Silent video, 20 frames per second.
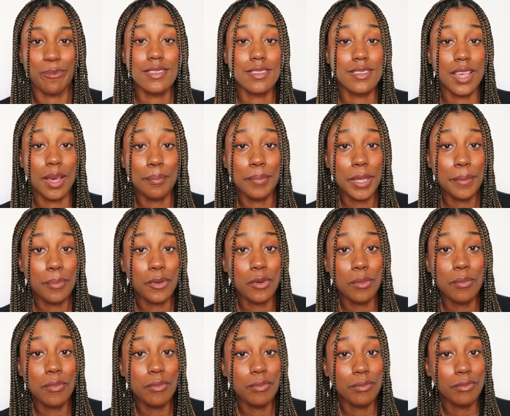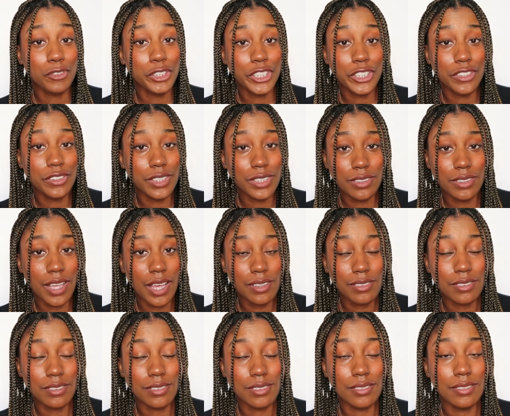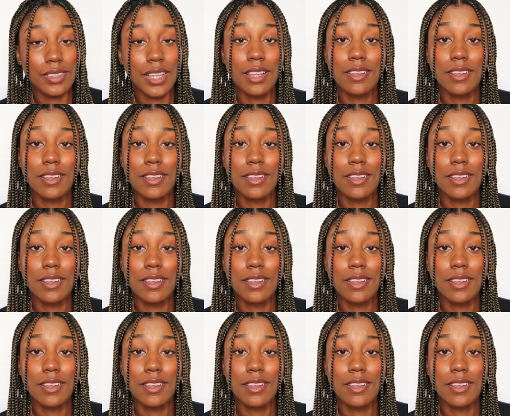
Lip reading: Some people reach success.